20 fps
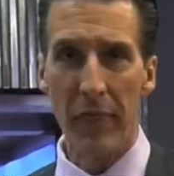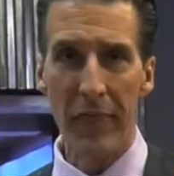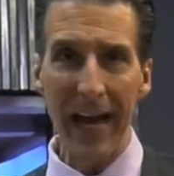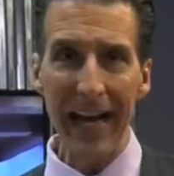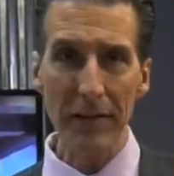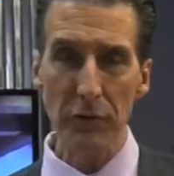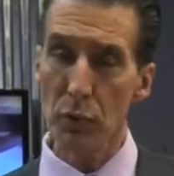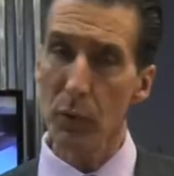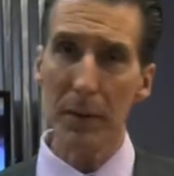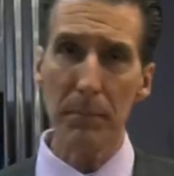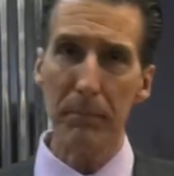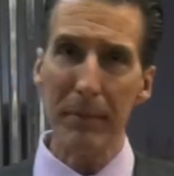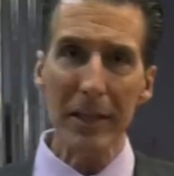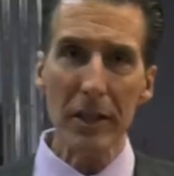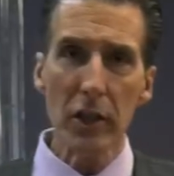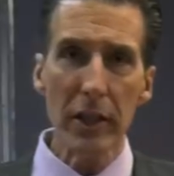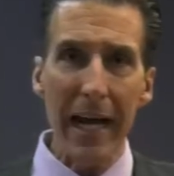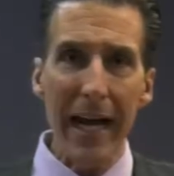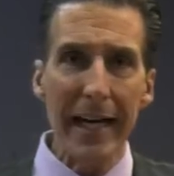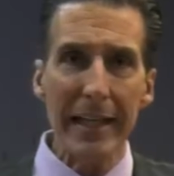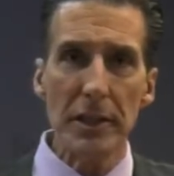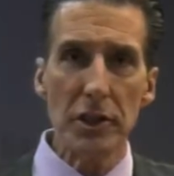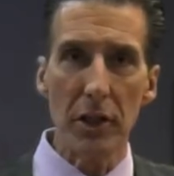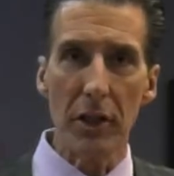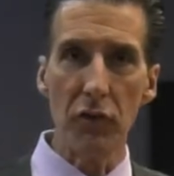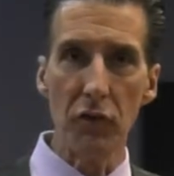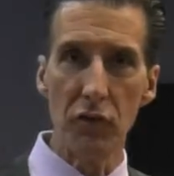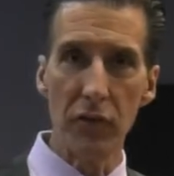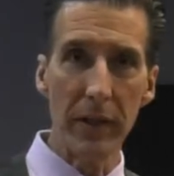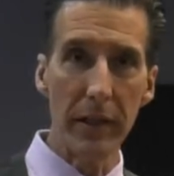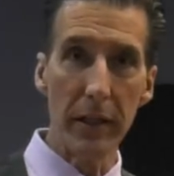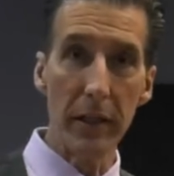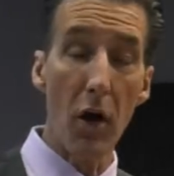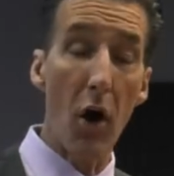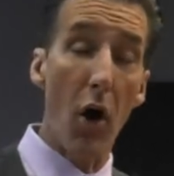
That's what Bill Nye just did.